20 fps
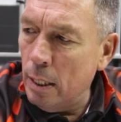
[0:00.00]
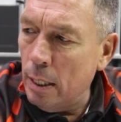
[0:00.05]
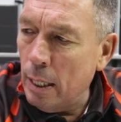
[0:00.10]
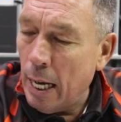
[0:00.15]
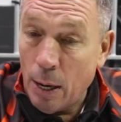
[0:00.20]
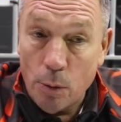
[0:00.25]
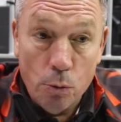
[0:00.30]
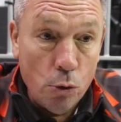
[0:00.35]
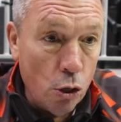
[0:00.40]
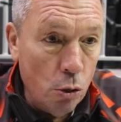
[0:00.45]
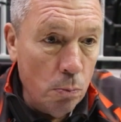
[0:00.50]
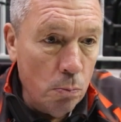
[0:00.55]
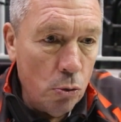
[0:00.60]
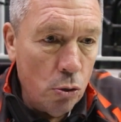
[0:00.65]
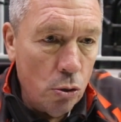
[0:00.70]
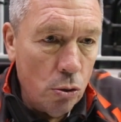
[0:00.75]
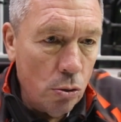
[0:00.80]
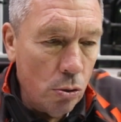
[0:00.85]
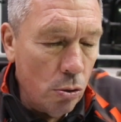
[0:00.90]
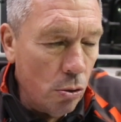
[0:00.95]

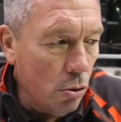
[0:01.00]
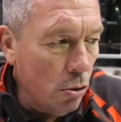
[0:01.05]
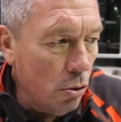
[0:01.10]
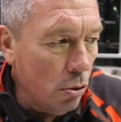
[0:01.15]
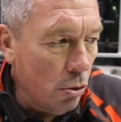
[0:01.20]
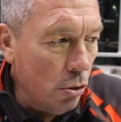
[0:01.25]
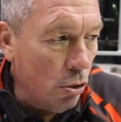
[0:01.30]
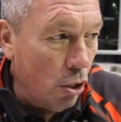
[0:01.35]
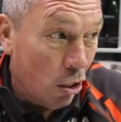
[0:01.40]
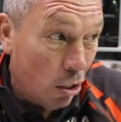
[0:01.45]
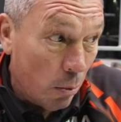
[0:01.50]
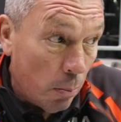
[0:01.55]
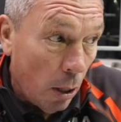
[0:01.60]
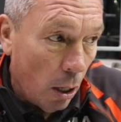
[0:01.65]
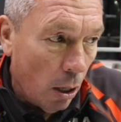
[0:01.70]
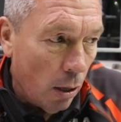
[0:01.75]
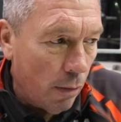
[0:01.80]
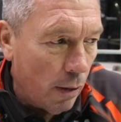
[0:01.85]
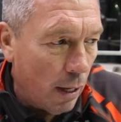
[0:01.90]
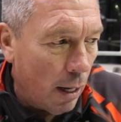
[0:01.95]
outcomes, turn the
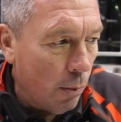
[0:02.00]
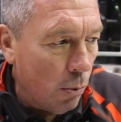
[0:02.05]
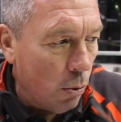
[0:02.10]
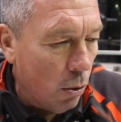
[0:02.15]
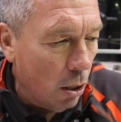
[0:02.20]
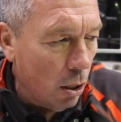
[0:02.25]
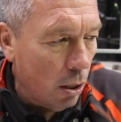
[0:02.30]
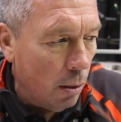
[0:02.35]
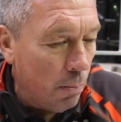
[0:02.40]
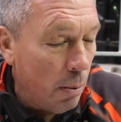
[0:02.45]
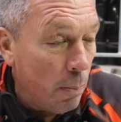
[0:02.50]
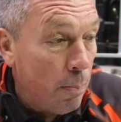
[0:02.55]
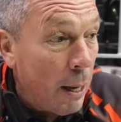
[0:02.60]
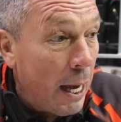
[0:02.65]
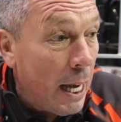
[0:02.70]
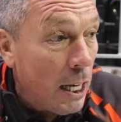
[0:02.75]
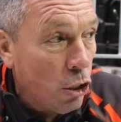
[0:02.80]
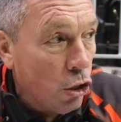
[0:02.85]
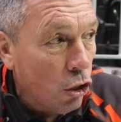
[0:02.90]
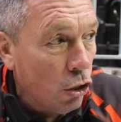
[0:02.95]
ball over how we want, and be
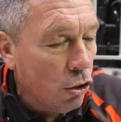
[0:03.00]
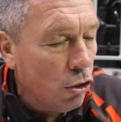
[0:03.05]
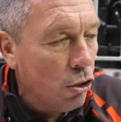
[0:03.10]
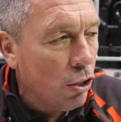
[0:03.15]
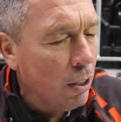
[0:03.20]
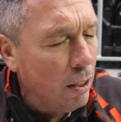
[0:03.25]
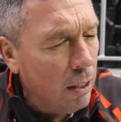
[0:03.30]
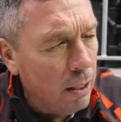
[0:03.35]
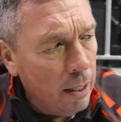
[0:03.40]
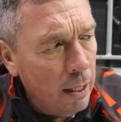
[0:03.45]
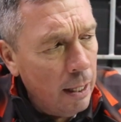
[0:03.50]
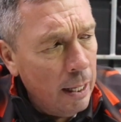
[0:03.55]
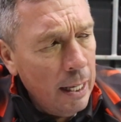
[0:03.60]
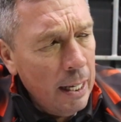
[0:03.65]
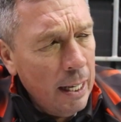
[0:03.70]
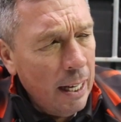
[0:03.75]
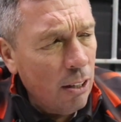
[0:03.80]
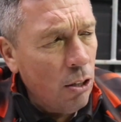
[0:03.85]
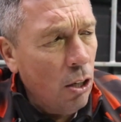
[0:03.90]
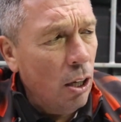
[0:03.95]
patient. And
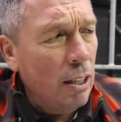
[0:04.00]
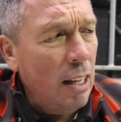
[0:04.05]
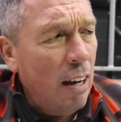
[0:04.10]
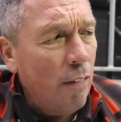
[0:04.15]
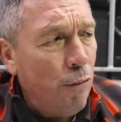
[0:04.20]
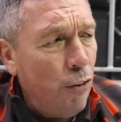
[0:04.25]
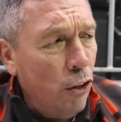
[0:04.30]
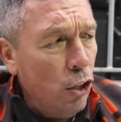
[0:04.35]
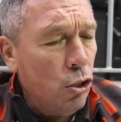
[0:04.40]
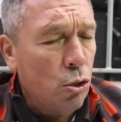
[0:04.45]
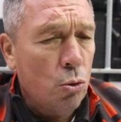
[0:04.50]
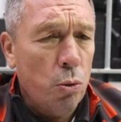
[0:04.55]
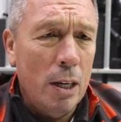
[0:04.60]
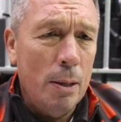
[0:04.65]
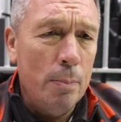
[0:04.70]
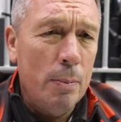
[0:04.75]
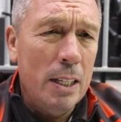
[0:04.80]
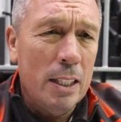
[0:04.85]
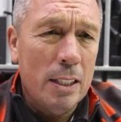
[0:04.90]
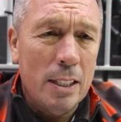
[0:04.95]
I thought in that first
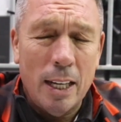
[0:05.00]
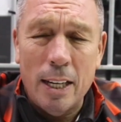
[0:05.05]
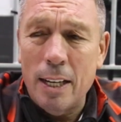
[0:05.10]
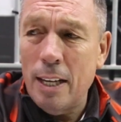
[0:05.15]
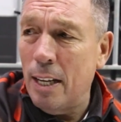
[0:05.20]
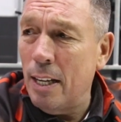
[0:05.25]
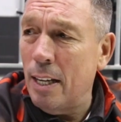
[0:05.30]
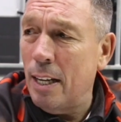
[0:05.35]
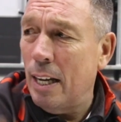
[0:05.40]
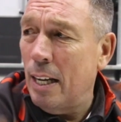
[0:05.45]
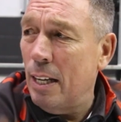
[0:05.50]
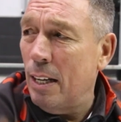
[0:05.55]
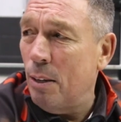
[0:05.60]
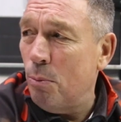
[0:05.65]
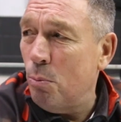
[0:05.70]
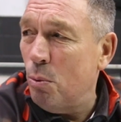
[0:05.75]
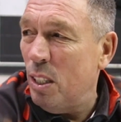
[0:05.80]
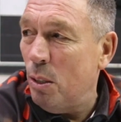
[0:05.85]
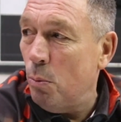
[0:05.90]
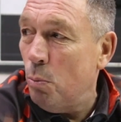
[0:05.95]
20 minutes
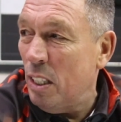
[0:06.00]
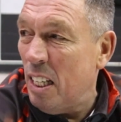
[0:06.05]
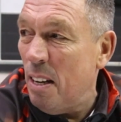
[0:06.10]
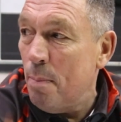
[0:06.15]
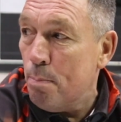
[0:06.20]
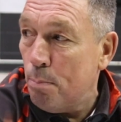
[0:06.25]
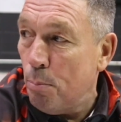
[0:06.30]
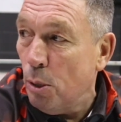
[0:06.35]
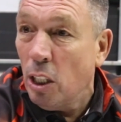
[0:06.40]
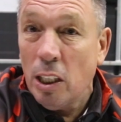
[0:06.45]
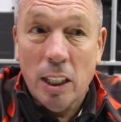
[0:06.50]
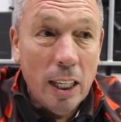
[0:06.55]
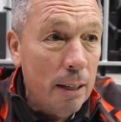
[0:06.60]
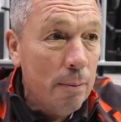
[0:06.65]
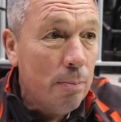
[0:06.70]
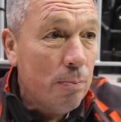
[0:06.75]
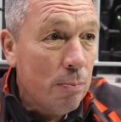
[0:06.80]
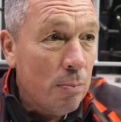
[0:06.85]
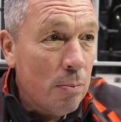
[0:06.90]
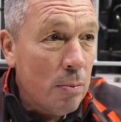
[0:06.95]
we didn't build it.
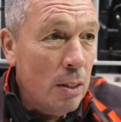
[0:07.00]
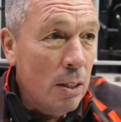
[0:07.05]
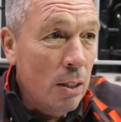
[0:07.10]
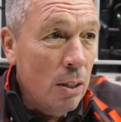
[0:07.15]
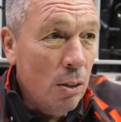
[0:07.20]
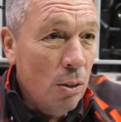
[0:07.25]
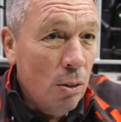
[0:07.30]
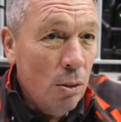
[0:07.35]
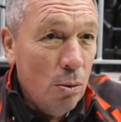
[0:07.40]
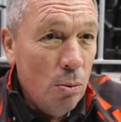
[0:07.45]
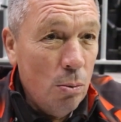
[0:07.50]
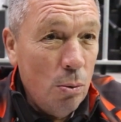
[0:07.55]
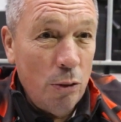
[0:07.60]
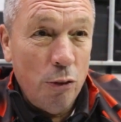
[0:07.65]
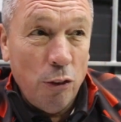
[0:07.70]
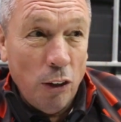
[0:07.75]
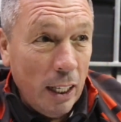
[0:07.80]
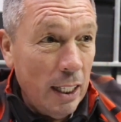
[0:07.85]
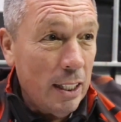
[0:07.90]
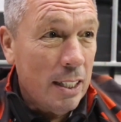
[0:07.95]
We
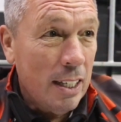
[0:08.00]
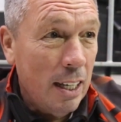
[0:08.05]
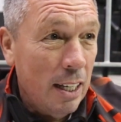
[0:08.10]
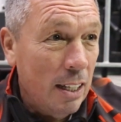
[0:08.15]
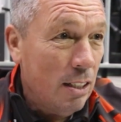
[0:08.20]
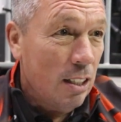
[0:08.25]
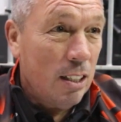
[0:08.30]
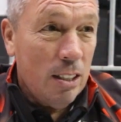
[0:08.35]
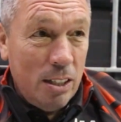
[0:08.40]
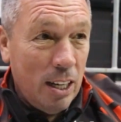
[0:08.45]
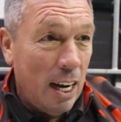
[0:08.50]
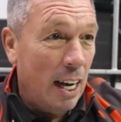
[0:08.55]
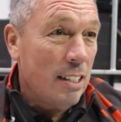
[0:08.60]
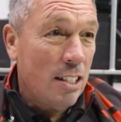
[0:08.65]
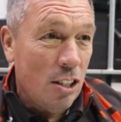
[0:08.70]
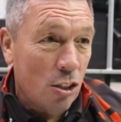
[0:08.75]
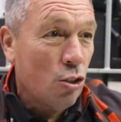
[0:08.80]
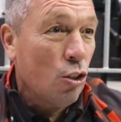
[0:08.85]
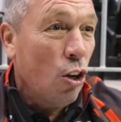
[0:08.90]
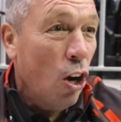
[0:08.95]
flicked it and
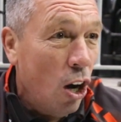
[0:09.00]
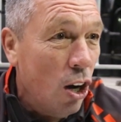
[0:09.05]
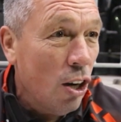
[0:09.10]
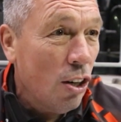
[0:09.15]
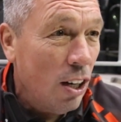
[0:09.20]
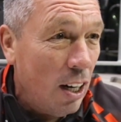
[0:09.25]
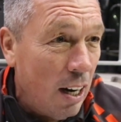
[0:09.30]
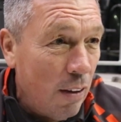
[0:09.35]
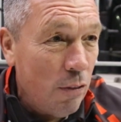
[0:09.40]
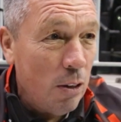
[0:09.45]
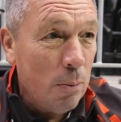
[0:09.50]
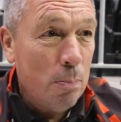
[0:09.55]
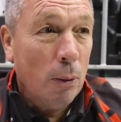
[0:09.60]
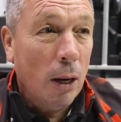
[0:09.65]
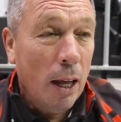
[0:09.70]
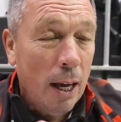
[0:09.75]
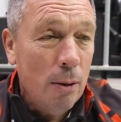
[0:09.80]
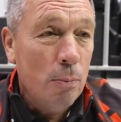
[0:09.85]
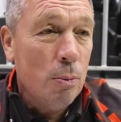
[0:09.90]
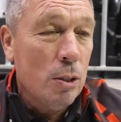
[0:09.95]
tried to score on every
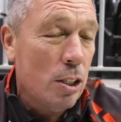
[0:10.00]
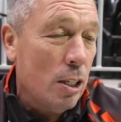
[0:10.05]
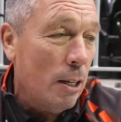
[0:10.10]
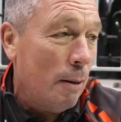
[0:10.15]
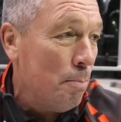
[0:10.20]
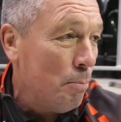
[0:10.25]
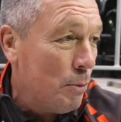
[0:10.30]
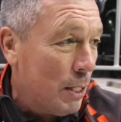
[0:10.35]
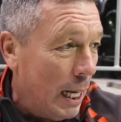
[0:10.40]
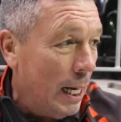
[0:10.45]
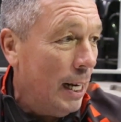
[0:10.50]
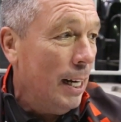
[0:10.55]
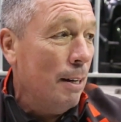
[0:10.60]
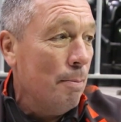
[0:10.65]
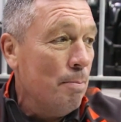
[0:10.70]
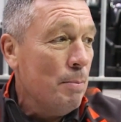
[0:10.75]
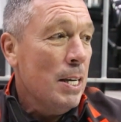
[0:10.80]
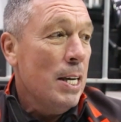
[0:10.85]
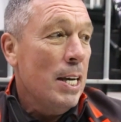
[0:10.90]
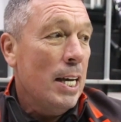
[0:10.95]
play, which I was telling
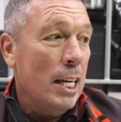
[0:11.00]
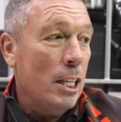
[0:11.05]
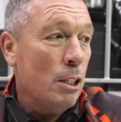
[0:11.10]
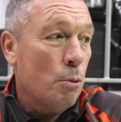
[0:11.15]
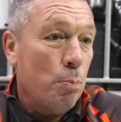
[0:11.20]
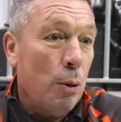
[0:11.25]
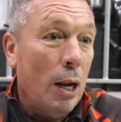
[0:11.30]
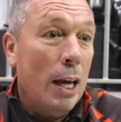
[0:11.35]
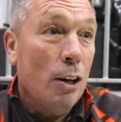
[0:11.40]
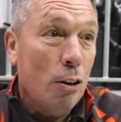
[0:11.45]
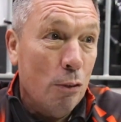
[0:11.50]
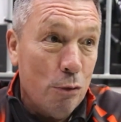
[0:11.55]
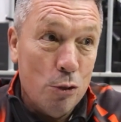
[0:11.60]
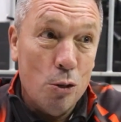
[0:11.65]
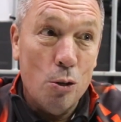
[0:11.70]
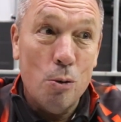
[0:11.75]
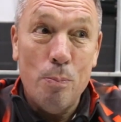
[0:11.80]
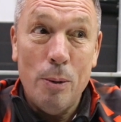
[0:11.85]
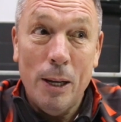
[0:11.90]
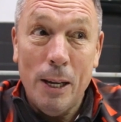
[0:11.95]
them it's playoff
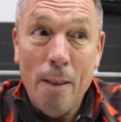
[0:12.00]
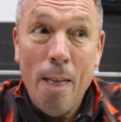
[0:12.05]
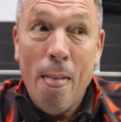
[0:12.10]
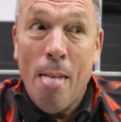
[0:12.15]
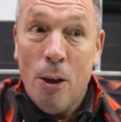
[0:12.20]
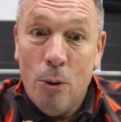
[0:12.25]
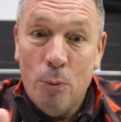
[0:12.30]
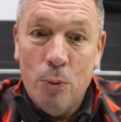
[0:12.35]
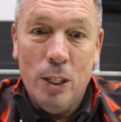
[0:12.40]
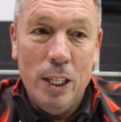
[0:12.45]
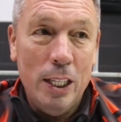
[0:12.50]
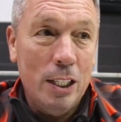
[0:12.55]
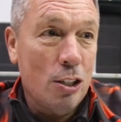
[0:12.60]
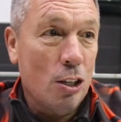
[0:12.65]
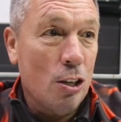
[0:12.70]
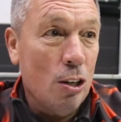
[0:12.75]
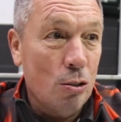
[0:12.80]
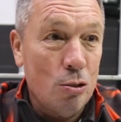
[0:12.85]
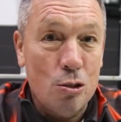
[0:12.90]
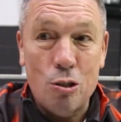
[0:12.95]
rugby. We need
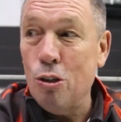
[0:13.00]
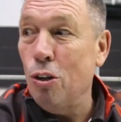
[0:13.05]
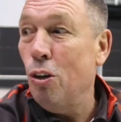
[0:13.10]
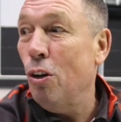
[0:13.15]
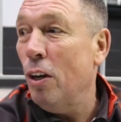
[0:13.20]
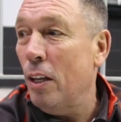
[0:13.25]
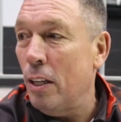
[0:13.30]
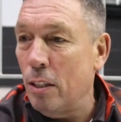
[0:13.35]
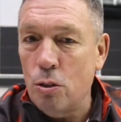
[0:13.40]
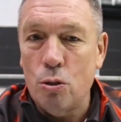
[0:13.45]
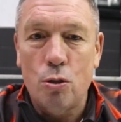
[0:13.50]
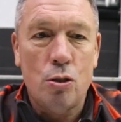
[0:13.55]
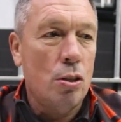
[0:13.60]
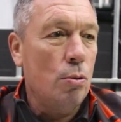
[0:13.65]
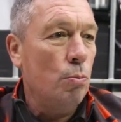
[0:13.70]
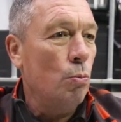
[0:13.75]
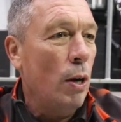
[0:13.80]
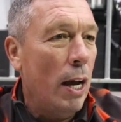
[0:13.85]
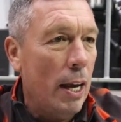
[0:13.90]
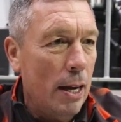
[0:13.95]
to control it and just
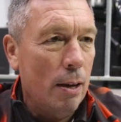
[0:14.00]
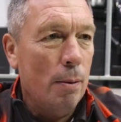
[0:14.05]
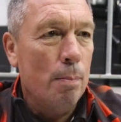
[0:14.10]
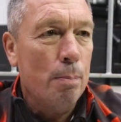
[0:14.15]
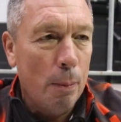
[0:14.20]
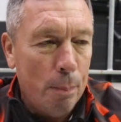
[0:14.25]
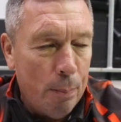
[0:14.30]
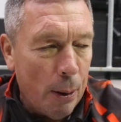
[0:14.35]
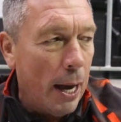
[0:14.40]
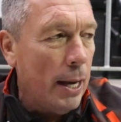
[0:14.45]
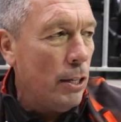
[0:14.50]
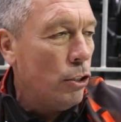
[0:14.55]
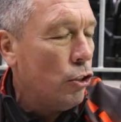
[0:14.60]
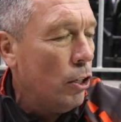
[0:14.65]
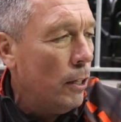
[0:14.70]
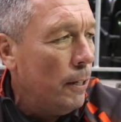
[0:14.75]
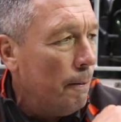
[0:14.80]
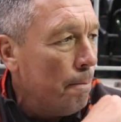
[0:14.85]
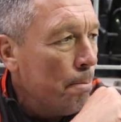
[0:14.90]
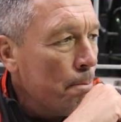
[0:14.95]
wait and be
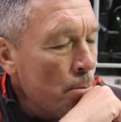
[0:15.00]
patient.